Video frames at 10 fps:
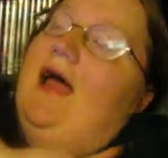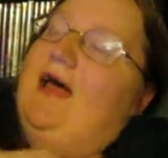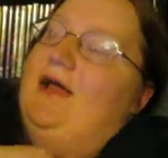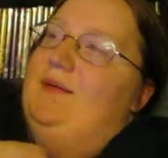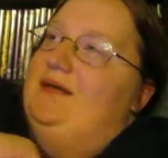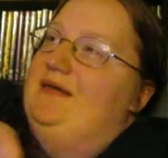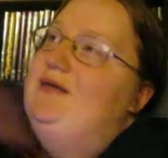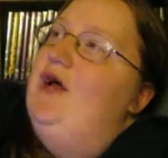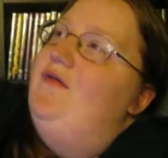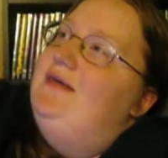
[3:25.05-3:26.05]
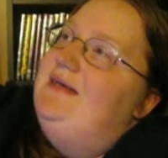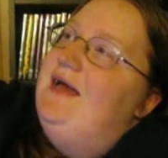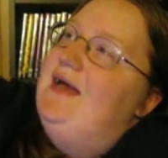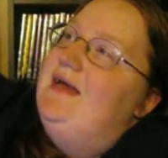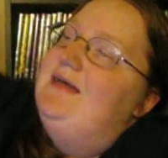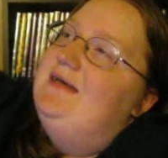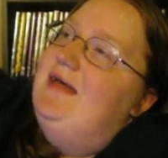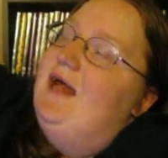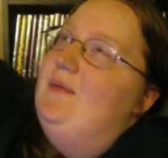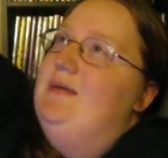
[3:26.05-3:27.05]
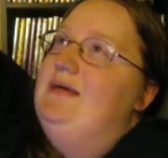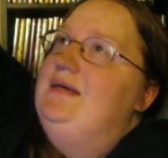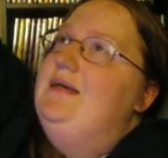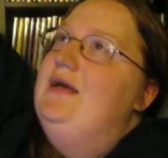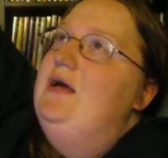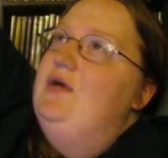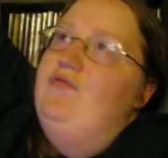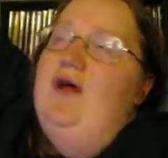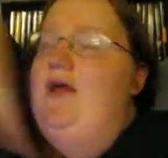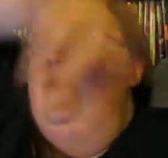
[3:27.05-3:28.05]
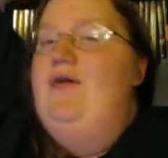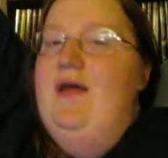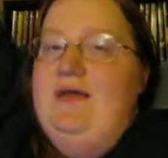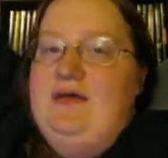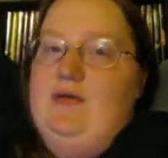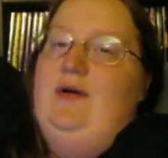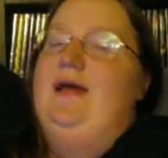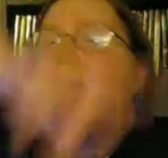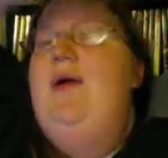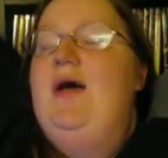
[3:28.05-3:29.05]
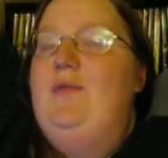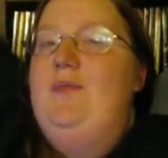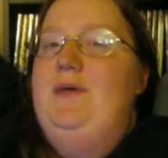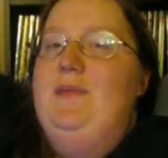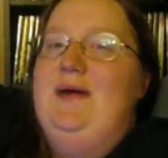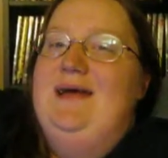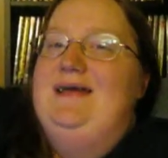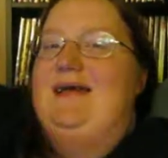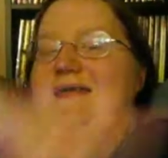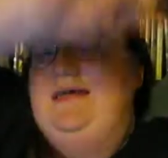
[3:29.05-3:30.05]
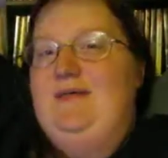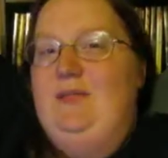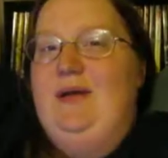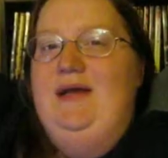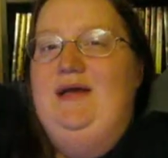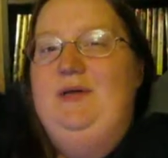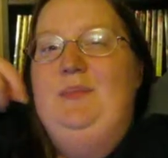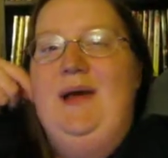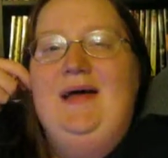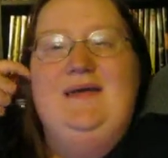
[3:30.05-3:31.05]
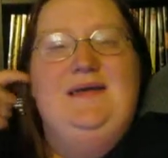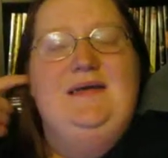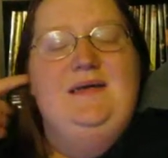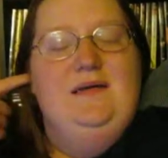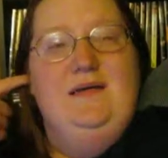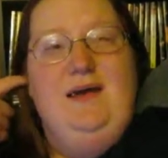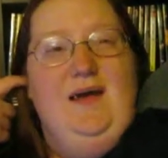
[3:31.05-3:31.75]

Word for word: and I was at service desk, and I was running around the store like a madwoman because that's what I do best.